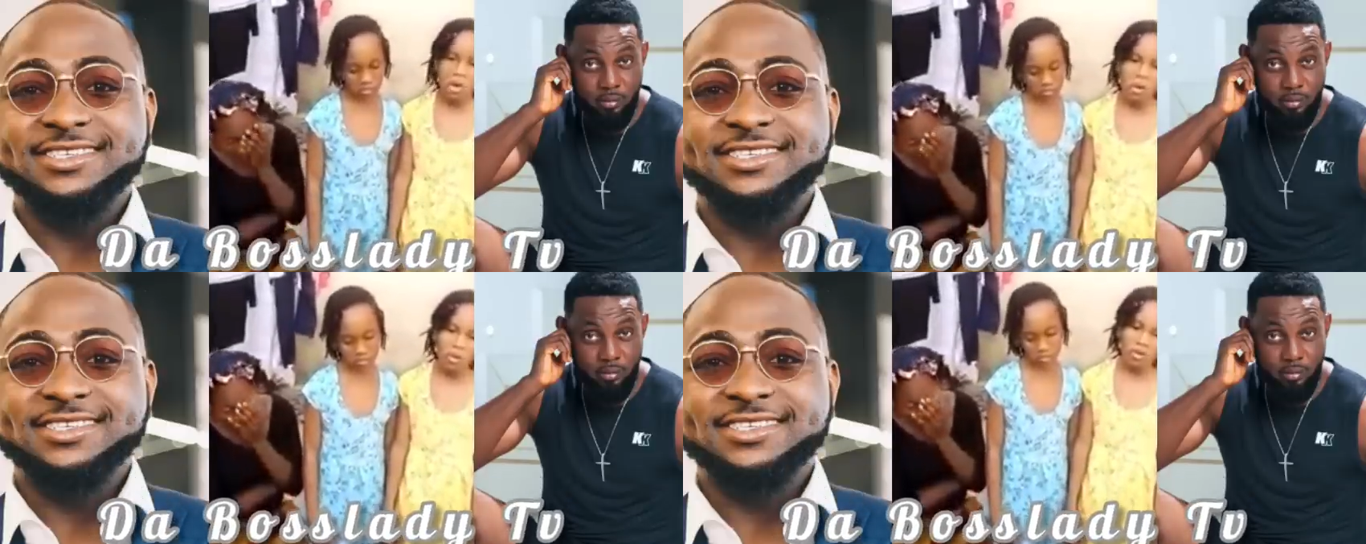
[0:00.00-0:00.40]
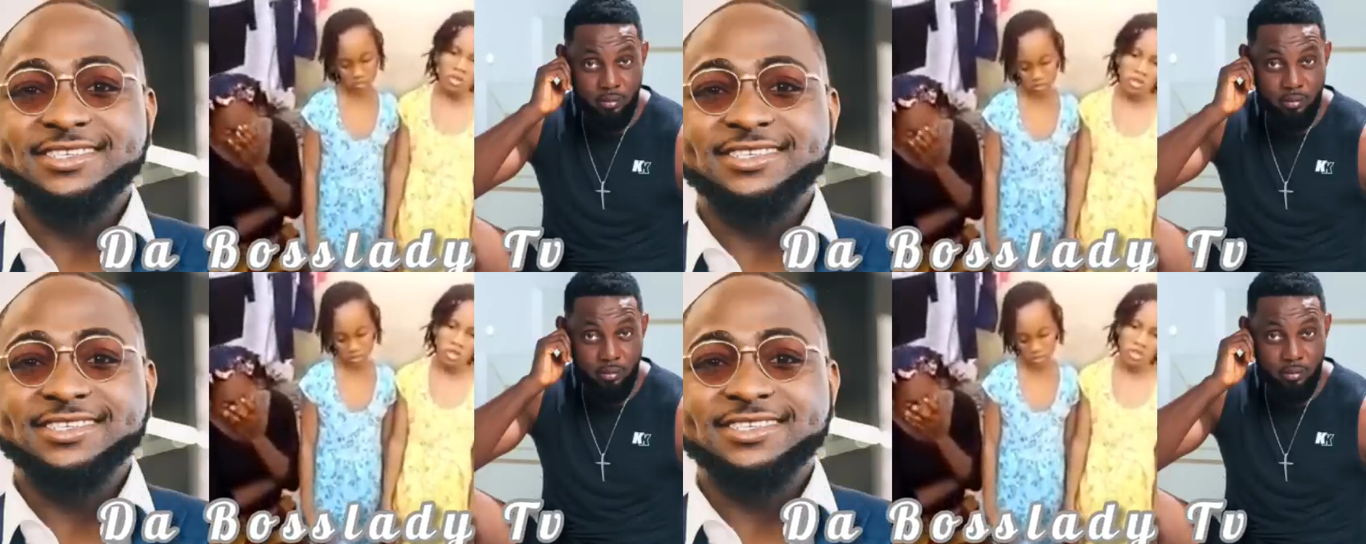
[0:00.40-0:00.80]
Speaker 1: was
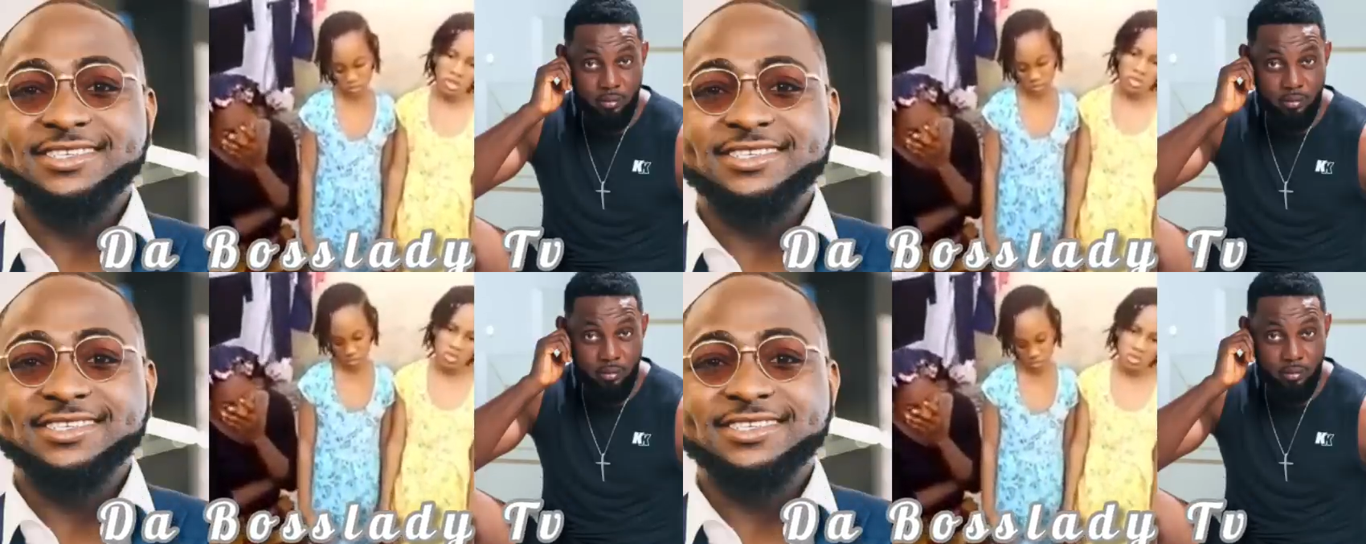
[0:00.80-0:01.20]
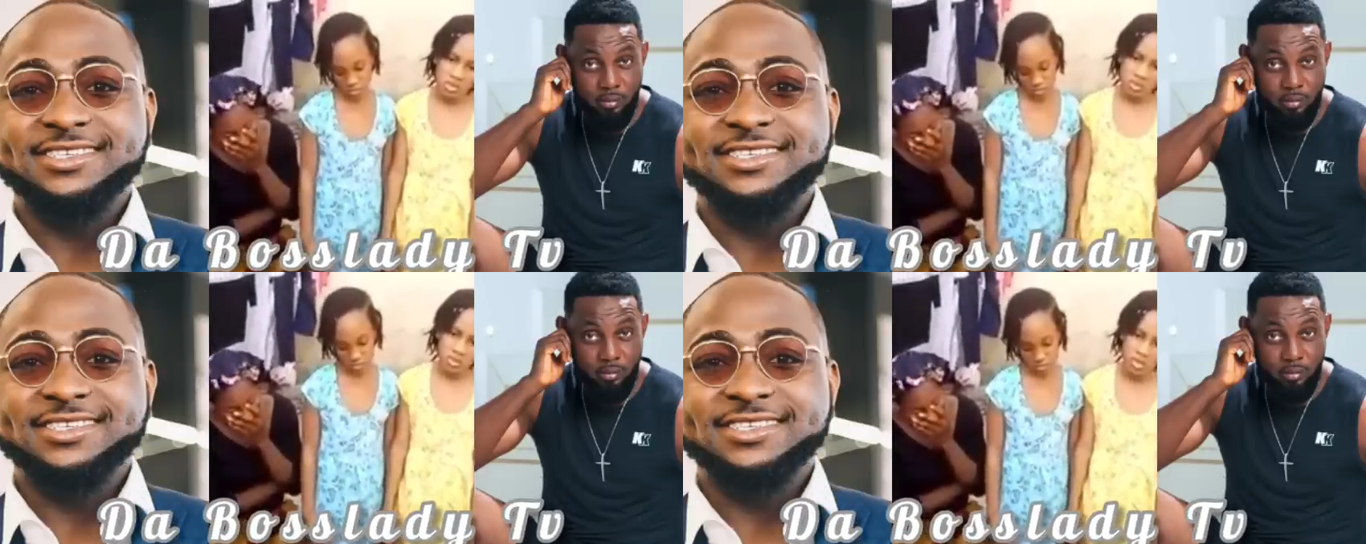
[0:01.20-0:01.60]
3rd term school
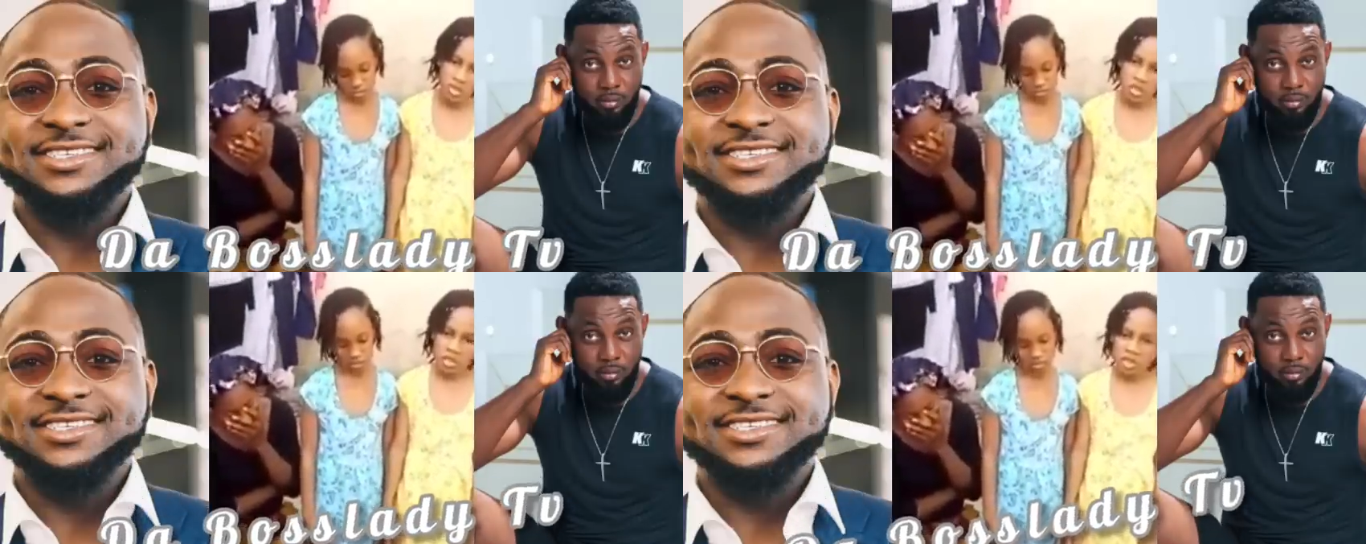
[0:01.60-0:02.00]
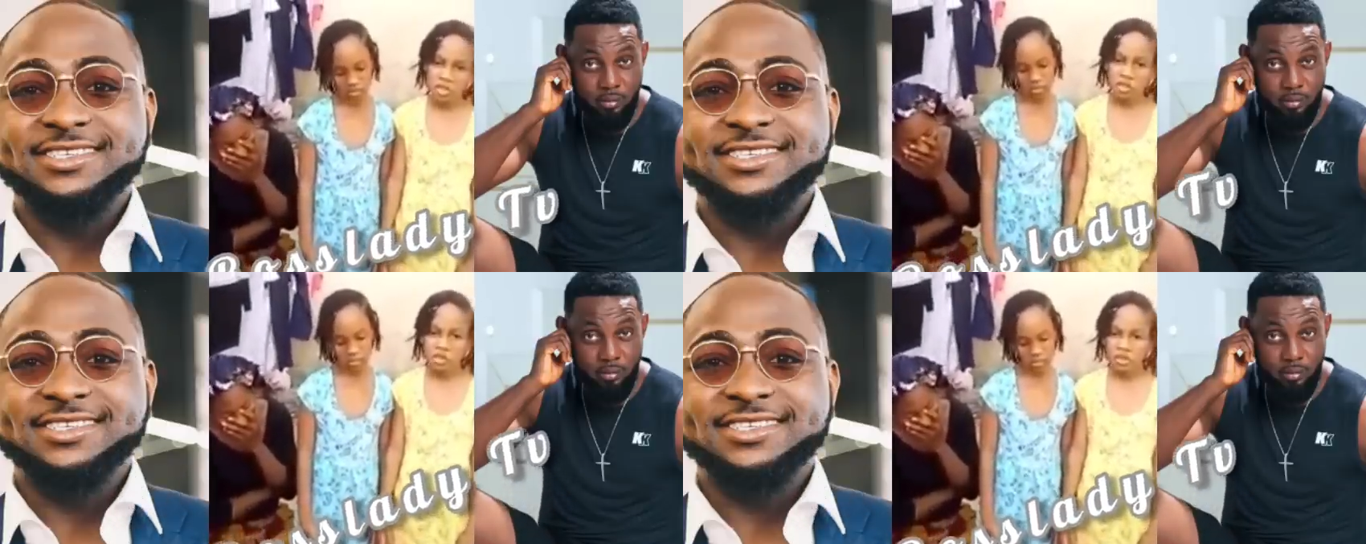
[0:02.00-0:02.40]
fees. She
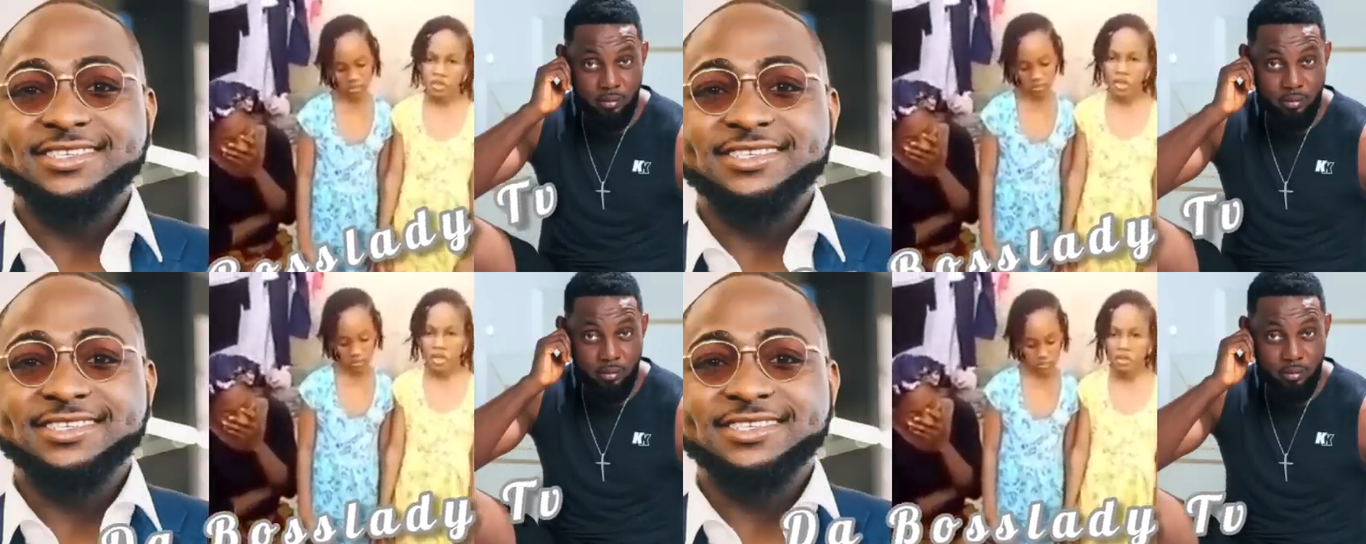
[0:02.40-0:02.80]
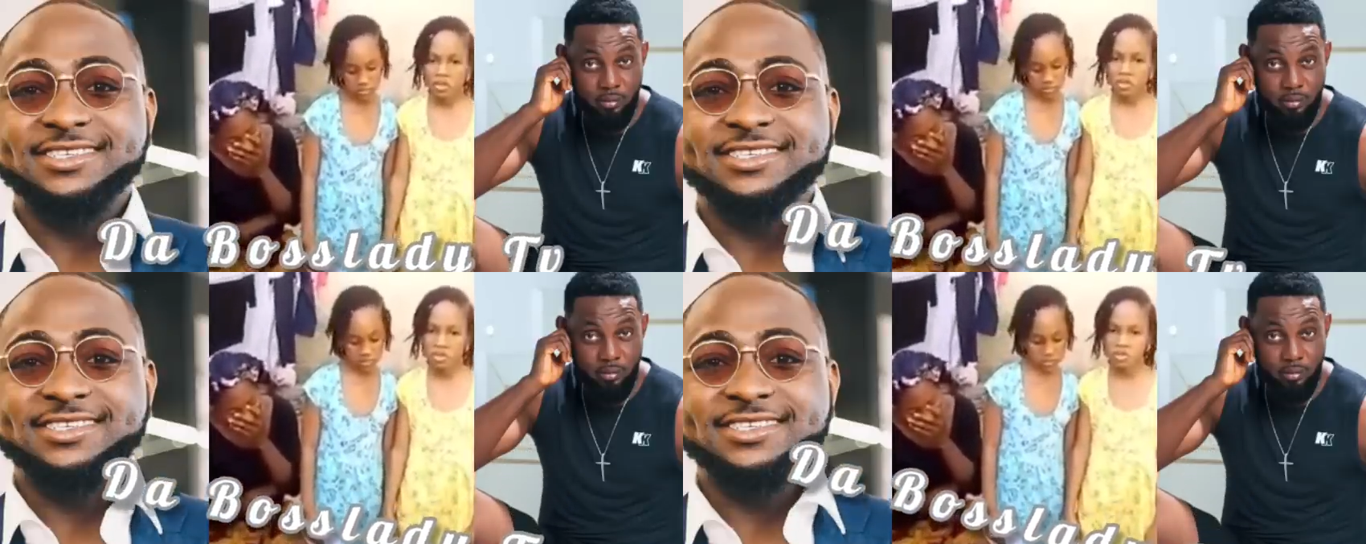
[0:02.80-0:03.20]
wasn't able
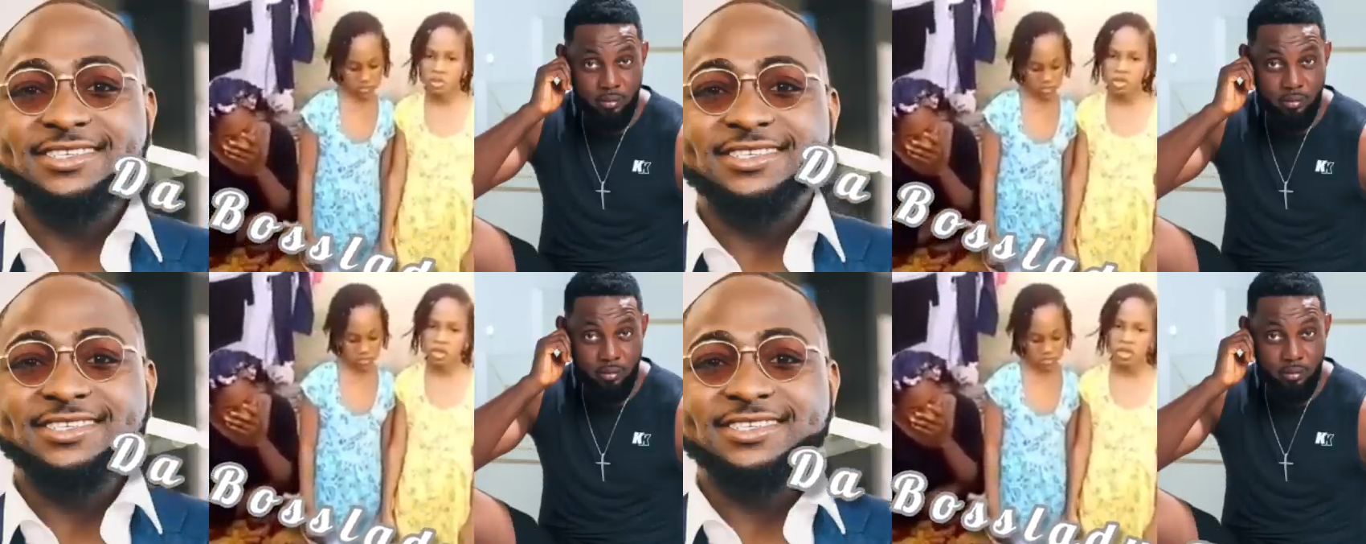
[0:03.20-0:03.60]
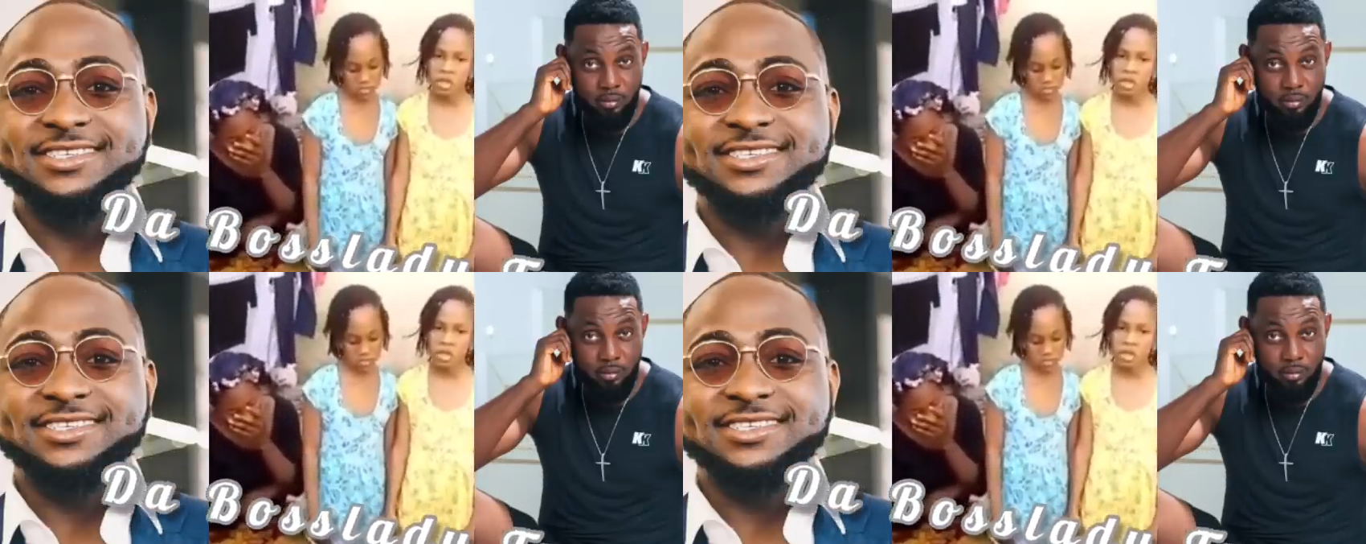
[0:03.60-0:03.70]
to pay